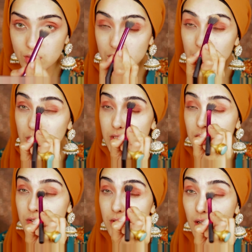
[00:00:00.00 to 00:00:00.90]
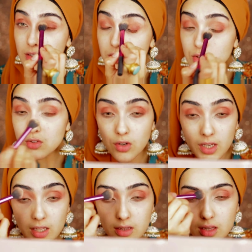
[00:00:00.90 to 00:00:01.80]
So what do you guys do on
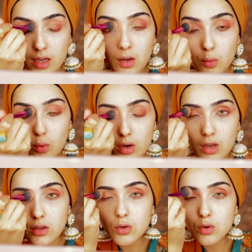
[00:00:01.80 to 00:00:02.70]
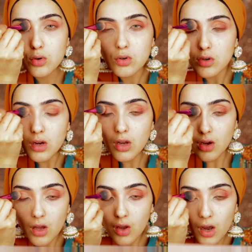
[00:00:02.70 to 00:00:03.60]
Eid? Like, what are your
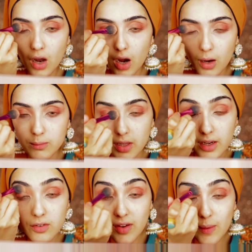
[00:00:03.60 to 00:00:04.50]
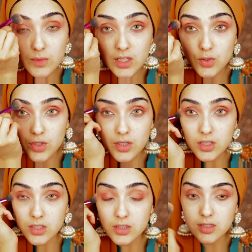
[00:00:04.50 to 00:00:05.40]
like family
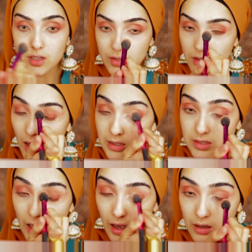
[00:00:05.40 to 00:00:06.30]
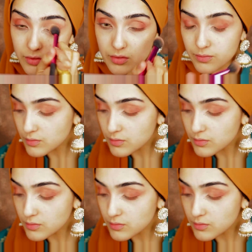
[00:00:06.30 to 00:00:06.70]
traditions that you guys have?